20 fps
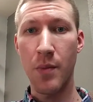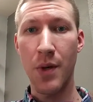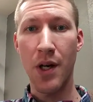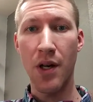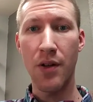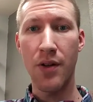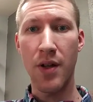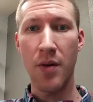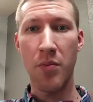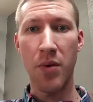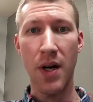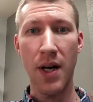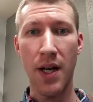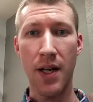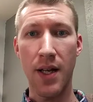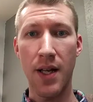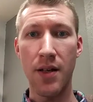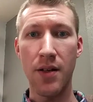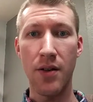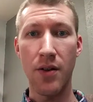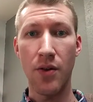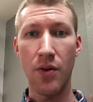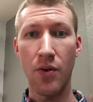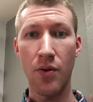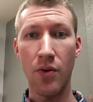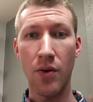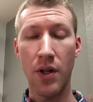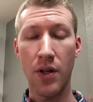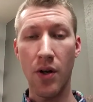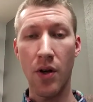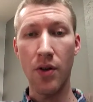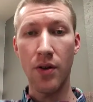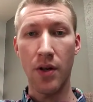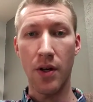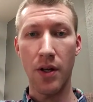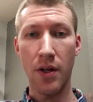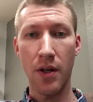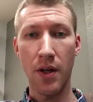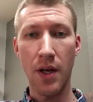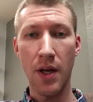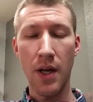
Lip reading: a healthy brain into adulthood.